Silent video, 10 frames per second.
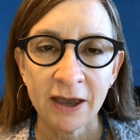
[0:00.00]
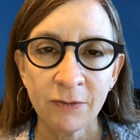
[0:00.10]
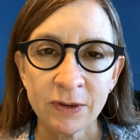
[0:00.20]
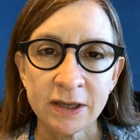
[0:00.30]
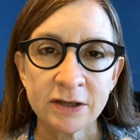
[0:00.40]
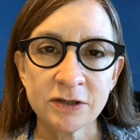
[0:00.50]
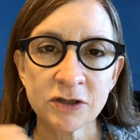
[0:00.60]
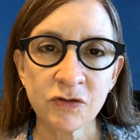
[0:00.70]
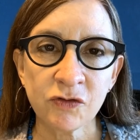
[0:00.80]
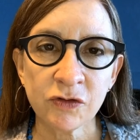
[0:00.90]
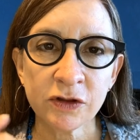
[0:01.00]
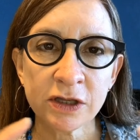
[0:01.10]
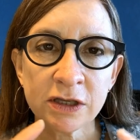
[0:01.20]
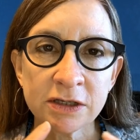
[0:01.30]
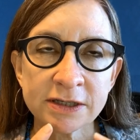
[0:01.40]
And we just
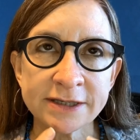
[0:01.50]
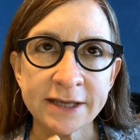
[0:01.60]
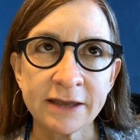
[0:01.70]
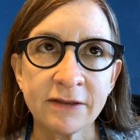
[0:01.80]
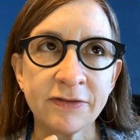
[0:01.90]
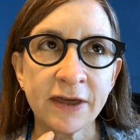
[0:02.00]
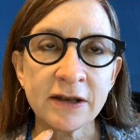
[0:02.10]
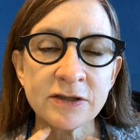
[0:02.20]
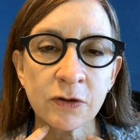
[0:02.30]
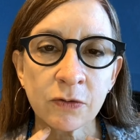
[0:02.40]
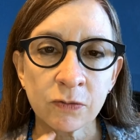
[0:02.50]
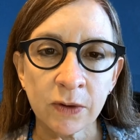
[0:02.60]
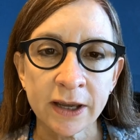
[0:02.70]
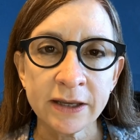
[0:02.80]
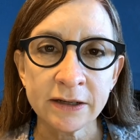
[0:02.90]
fully decide that that is all
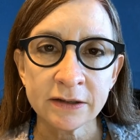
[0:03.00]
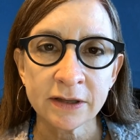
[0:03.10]
right.